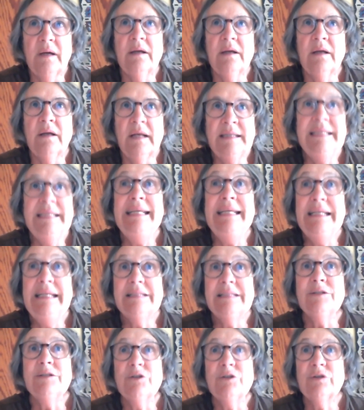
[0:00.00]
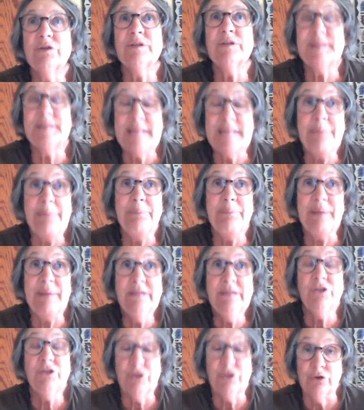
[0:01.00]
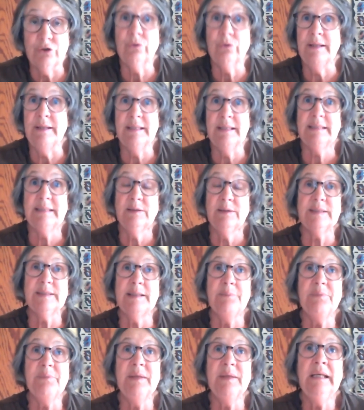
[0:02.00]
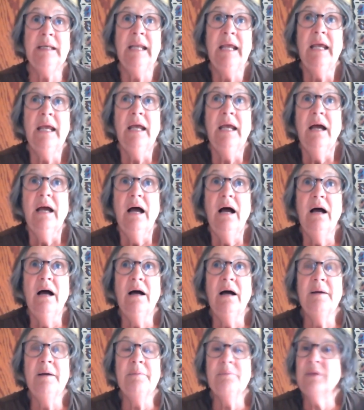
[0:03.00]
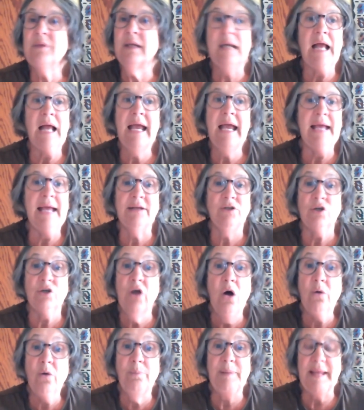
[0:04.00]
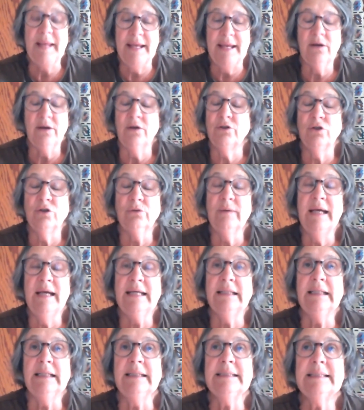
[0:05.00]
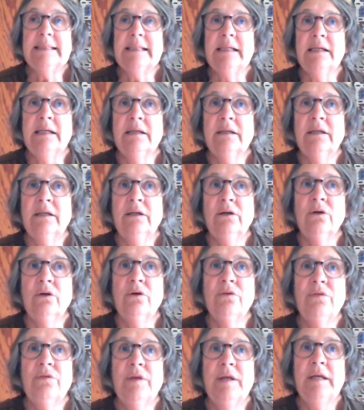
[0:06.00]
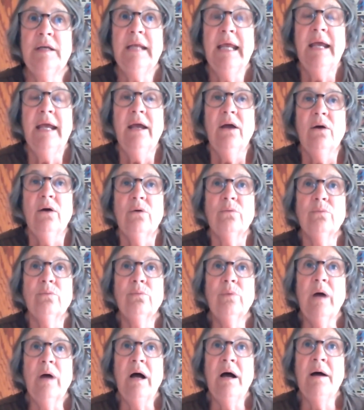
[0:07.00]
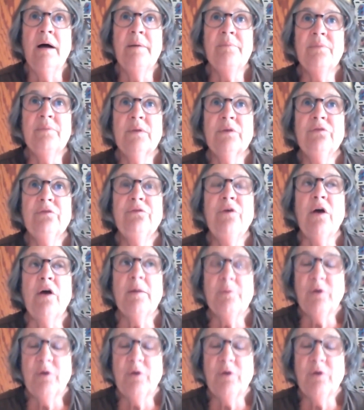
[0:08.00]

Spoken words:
a need to step into, and this is something that I had no plan on. You're right, Lisa, that the farm